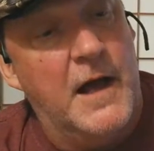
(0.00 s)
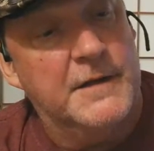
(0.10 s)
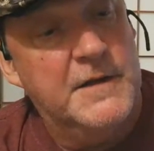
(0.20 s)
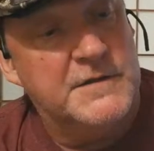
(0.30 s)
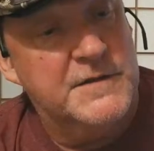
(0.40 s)

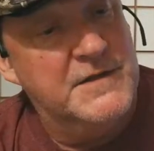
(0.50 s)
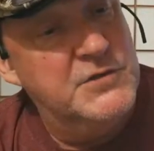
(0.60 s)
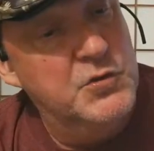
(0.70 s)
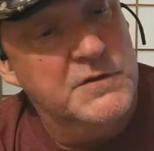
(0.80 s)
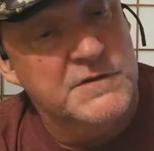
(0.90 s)
Yes, they
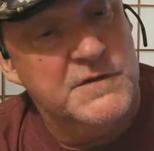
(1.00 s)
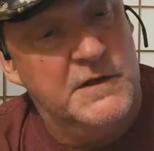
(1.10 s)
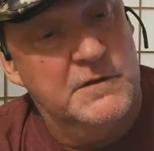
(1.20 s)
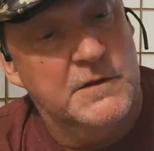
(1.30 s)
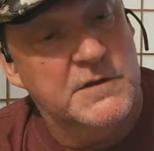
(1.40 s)
do
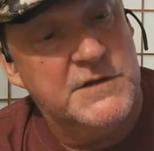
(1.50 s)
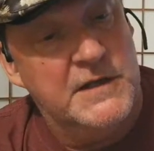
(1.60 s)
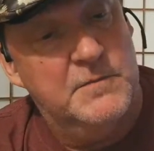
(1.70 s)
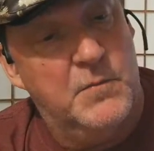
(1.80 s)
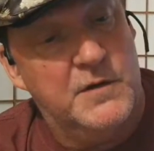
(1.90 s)
contain
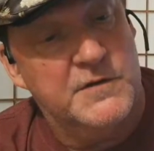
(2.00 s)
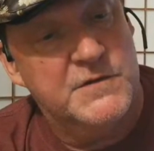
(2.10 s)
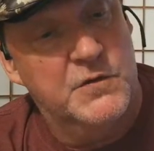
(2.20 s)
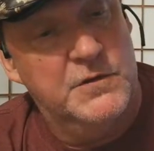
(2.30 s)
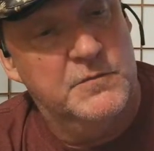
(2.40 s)

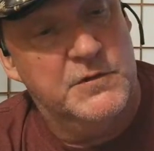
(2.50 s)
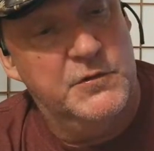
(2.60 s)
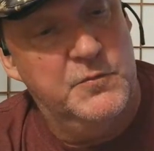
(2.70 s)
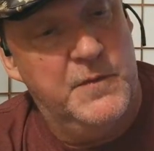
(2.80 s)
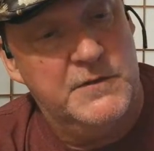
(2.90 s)
monosodium
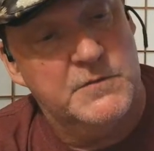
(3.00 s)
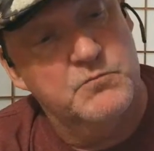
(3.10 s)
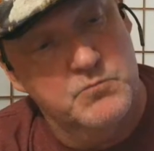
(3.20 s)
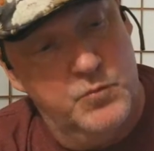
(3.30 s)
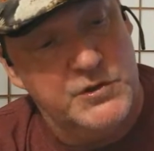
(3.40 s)
glutamate,
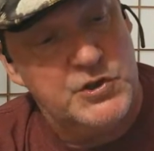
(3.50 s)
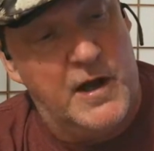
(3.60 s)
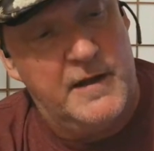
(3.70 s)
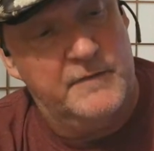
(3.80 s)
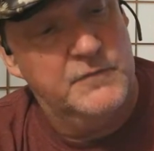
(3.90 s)
which
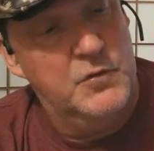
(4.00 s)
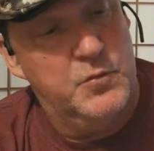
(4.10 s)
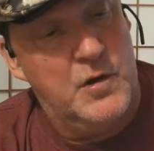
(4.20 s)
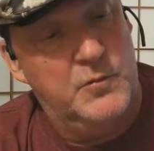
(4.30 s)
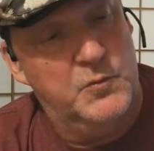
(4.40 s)
I have no
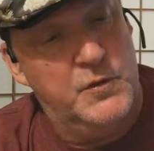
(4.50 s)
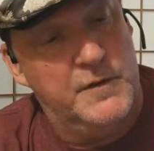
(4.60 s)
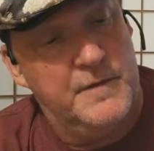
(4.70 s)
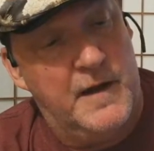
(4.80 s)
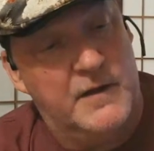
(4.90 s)
problem with.